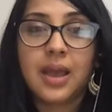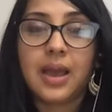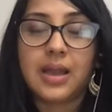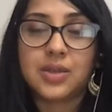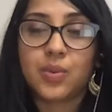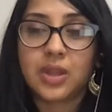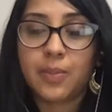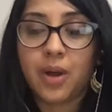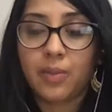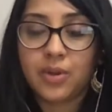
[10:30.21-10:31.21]
And when
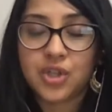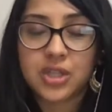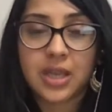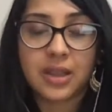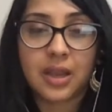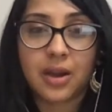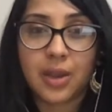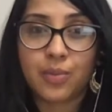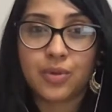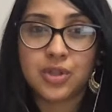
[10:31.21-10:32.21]
they publish, then they're
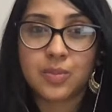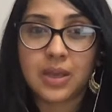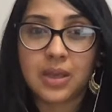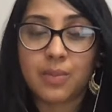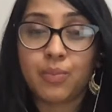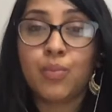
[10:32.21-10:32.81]
able to be